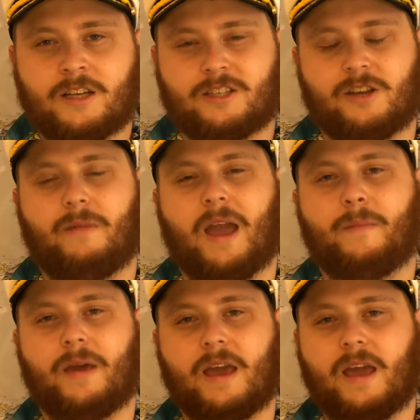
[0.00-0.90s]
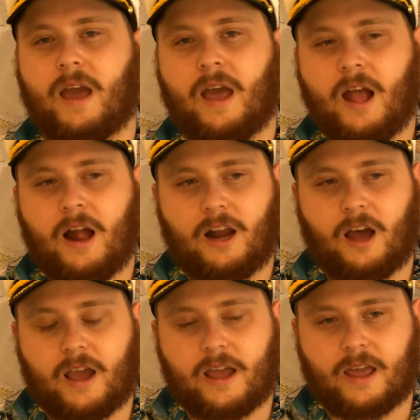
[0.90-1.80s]
So maybe
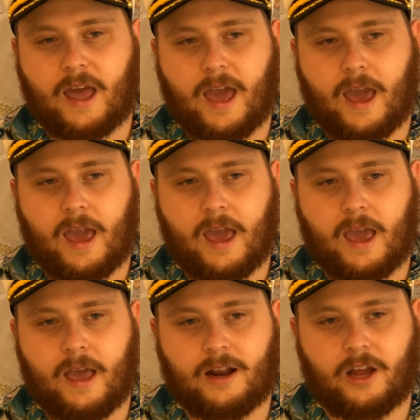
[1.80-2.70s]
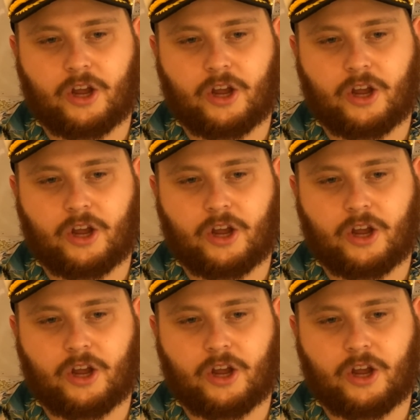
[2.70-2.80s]
like a